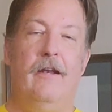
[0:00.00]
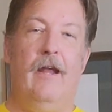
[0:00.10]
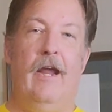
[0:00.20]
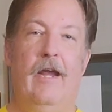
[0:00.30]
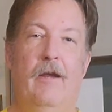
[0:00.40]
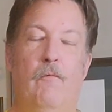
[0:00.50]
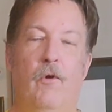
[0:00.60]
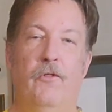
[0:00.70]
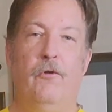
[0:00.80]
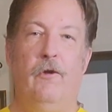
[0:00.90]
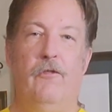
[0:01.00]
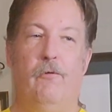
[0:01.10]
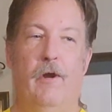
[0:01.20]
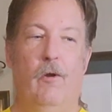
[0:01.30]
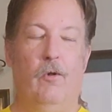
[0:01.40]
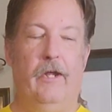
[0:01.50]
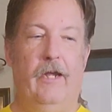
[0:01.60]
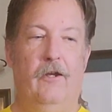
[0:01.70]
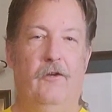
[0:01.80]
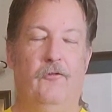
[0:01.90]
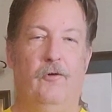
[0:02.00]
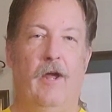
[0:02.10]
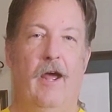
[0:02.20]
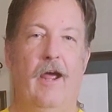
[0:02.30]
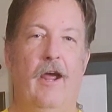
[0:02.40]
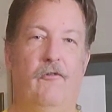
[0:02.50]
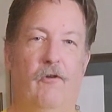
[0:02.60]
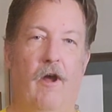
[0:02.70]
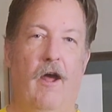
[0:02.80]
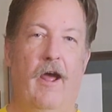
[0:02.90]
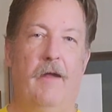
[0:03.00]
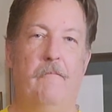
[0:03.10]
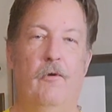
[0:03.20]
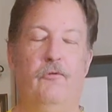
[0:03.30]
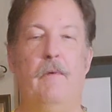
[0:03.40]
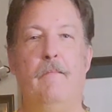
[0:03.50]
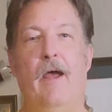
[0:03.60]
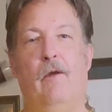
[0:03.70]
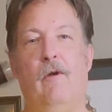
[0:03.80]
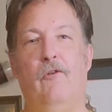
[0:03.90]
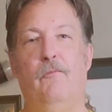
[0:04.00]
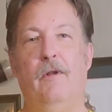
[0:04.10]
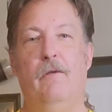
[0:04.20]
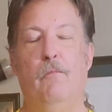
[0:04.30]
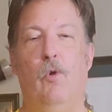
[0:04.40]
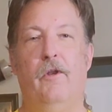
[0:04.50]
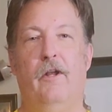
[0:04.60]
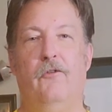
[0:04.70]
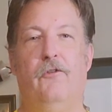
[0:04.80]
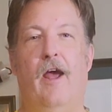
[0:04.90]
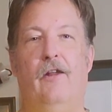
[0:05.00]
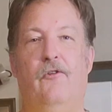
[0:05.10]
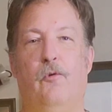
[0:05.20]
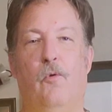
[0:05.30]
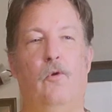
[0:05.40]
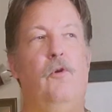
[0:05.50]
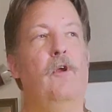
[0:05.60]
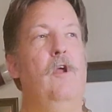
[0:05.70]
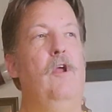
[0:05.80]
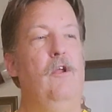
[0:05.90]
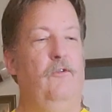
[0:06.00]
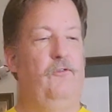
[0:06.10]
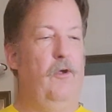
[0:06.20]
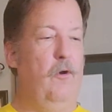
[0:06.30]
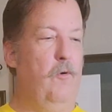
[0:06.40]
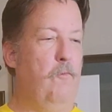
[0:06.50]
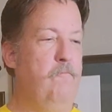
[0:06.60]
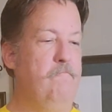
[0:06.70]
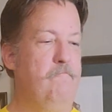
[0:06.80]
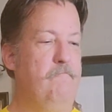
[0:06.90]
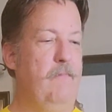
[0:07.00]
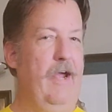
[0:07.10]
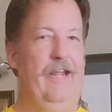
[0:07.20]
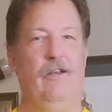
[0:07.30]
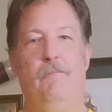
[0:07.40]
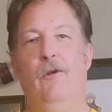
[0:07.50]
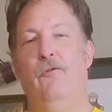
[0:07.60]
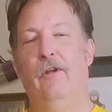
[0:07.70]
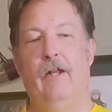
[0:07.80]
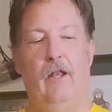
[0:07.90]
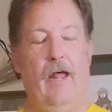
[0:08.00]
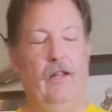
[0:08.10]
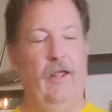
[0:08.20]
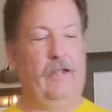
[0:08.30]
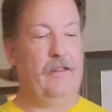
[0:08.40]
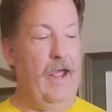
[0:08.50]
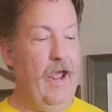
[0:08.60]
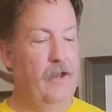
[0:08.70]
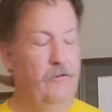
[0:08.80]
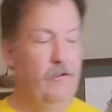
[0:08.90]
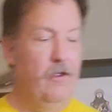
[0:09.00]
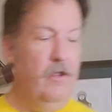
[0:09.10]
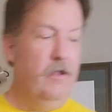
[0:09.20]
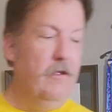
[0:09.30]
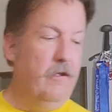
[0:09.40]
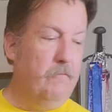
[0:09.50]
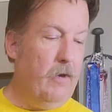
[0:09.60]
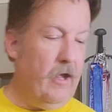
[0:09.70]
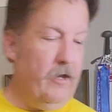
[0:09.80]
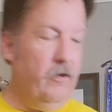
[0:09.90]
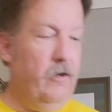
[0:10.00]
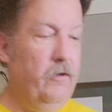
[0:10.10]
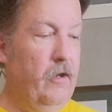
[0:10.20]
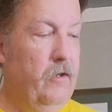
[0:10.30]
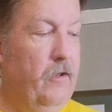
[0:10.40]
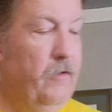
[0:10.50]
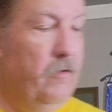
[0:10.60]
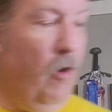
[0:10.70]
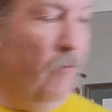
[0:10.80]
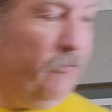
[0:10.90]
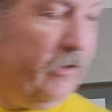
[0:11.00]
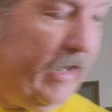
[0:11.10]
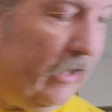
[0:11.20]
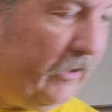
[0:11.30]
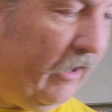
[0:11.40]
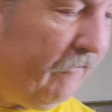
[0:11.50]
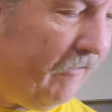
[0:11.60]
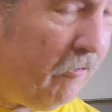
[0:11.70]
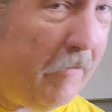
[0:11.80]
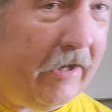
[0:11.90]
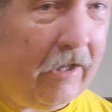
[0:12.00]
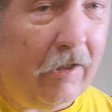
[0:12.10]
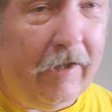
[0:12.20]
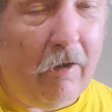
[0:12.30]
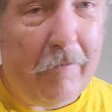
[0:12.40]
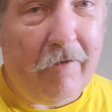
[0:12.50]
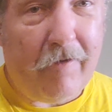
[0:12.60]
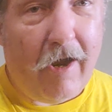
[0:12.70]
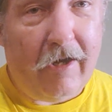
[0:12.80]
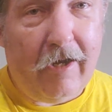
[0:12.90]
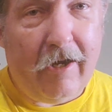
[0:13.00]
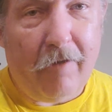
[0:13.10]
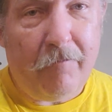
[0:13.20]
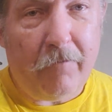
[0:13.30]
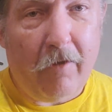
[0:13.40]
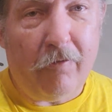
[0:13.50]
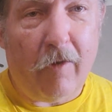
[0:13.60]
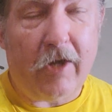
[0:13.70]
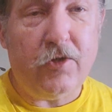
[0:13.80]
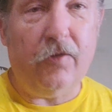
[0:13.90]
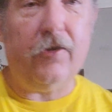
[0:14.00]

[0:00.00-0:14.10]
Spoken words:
a 133 or Liegenitzer guy. I try. Most of my background's been in Bolognese side sword, so I end up using it a lot like that. But hopefully that'll give everybody a little bit of an idea of directions